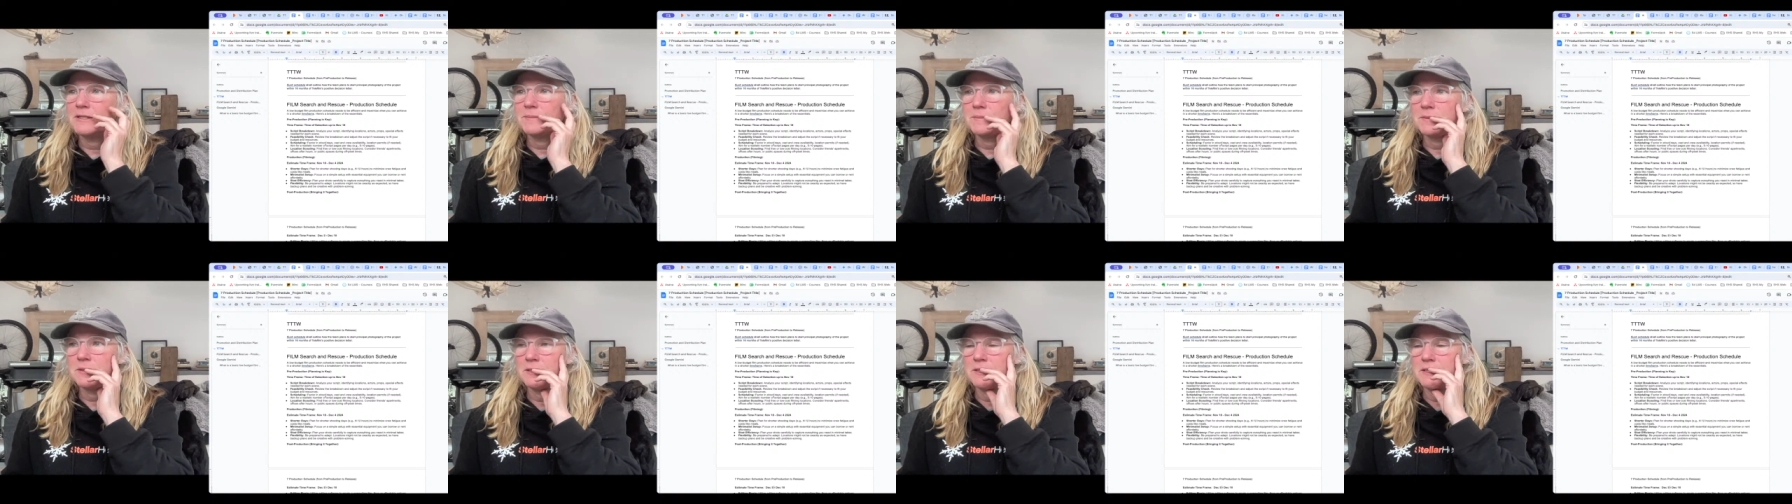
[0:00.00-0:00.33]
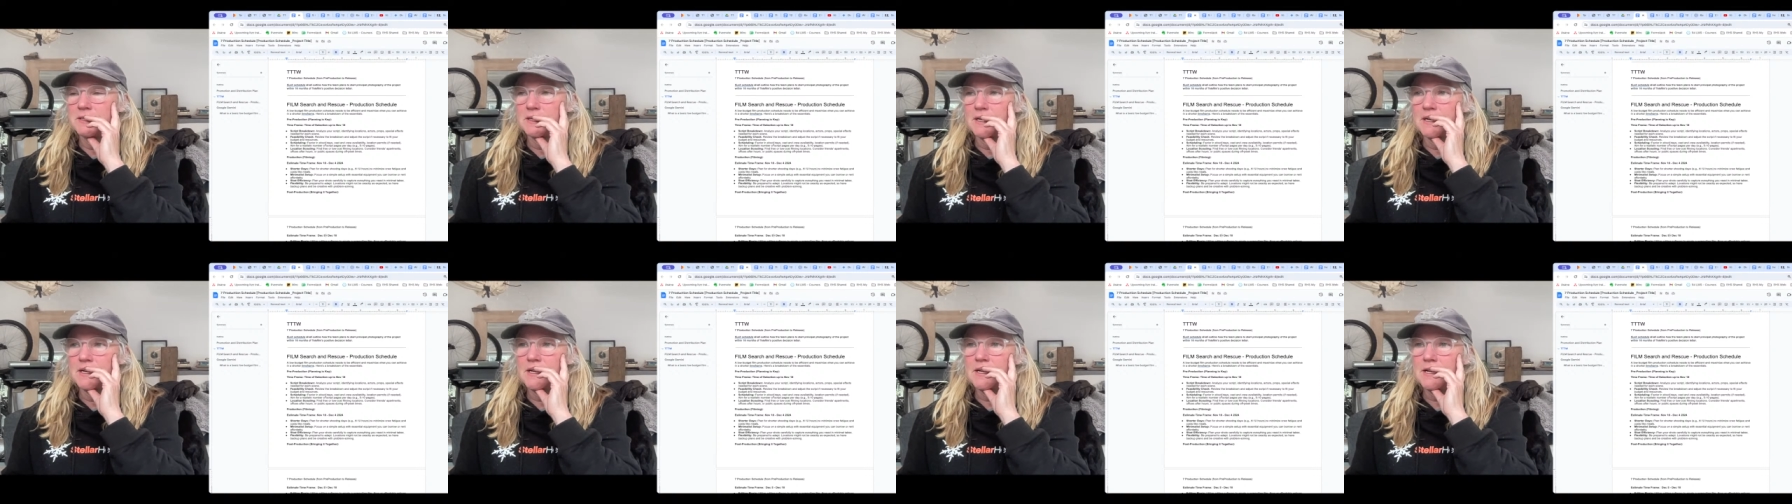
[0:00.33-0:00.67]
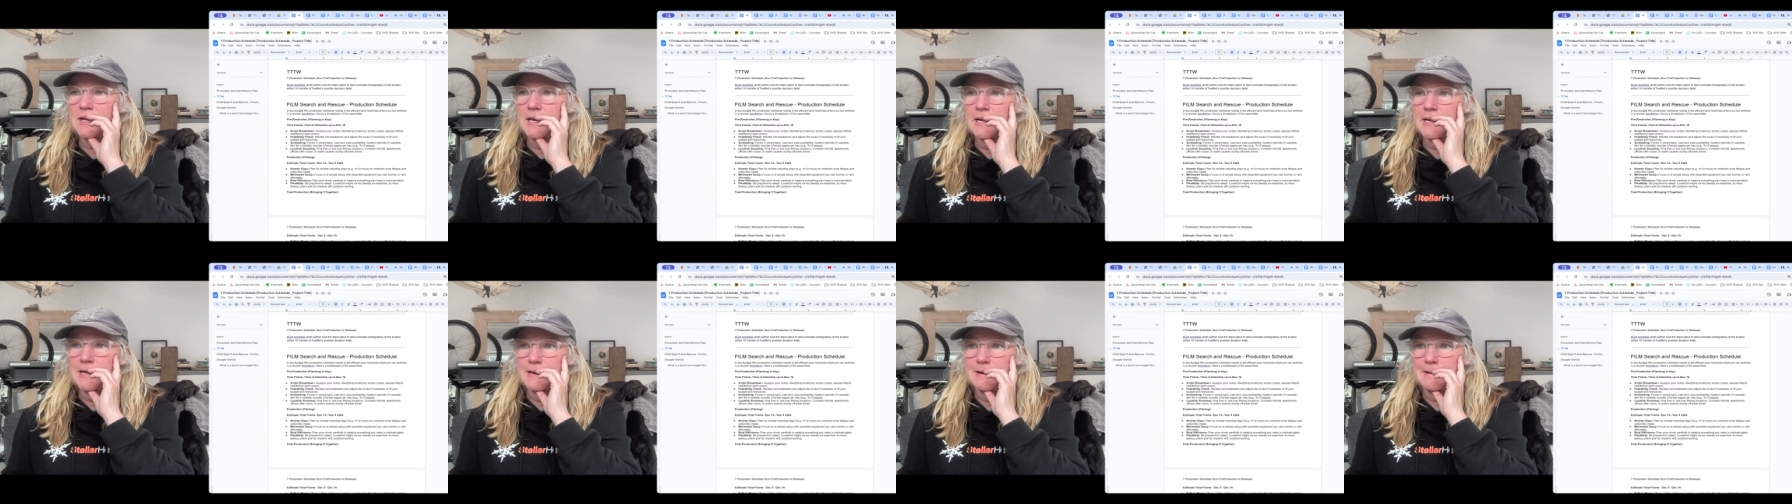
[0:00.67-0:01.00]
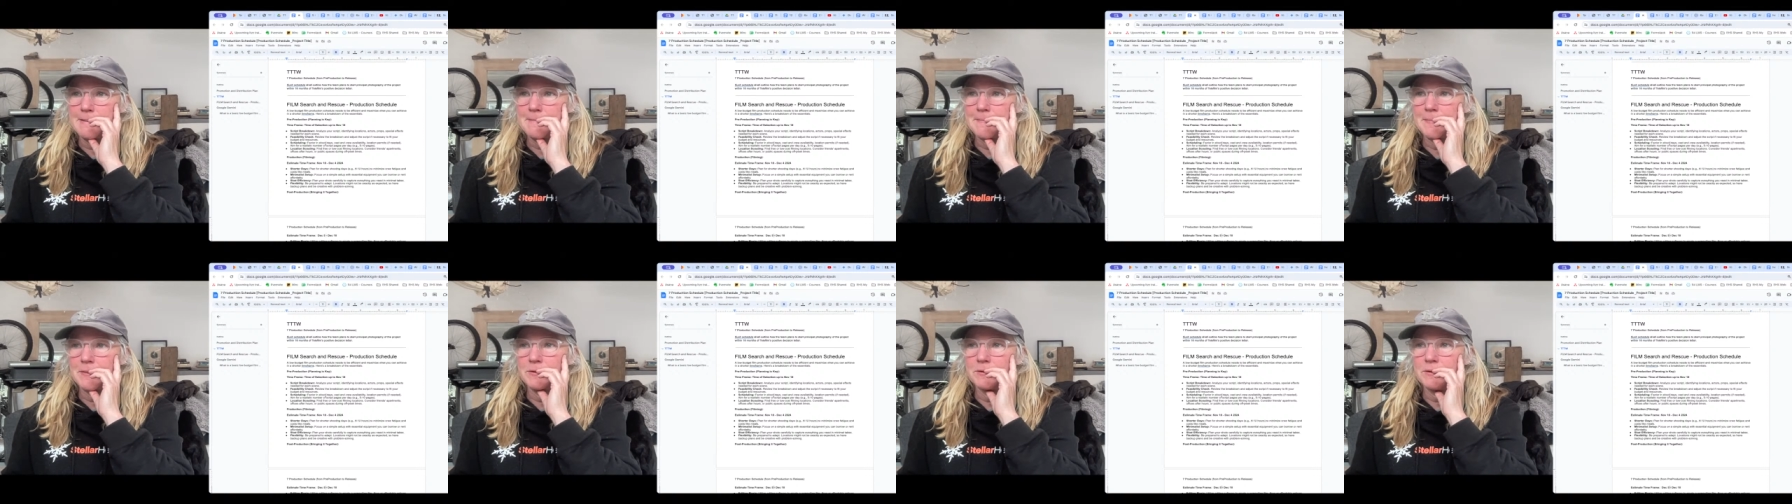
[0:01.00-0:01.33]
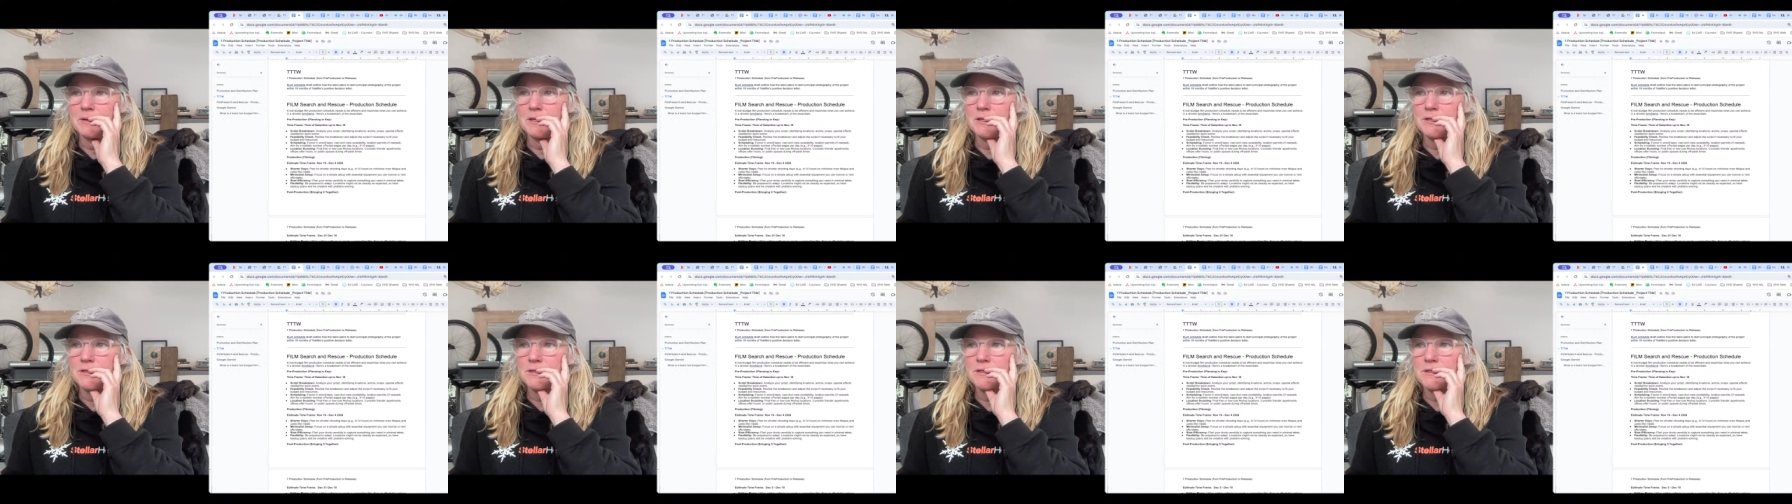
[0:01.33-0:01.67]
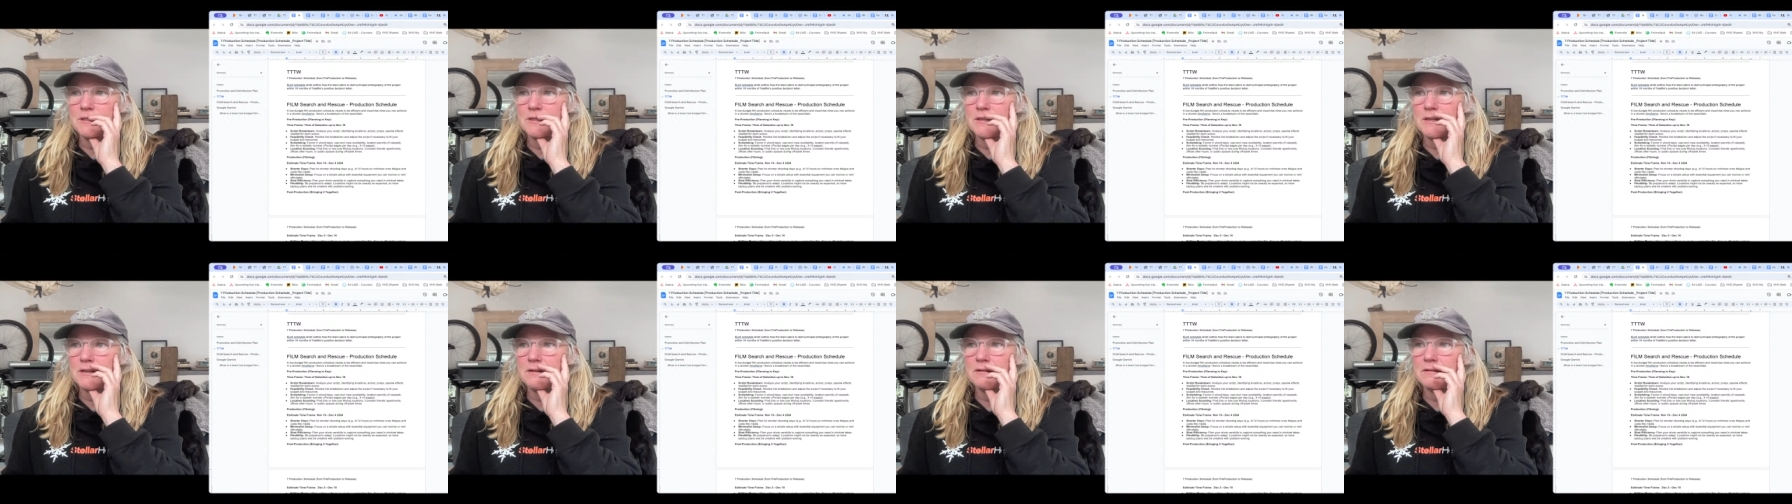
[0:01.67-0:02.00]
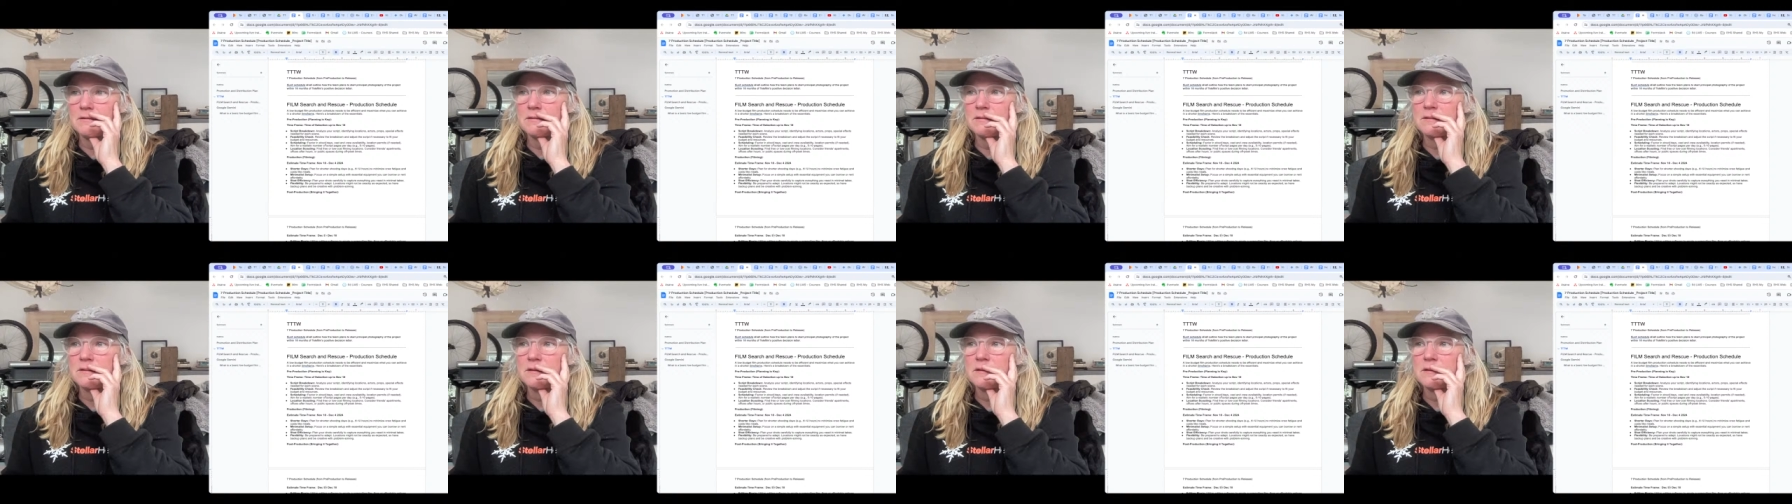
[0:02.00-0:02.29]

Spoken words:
per day. Yep, location scout.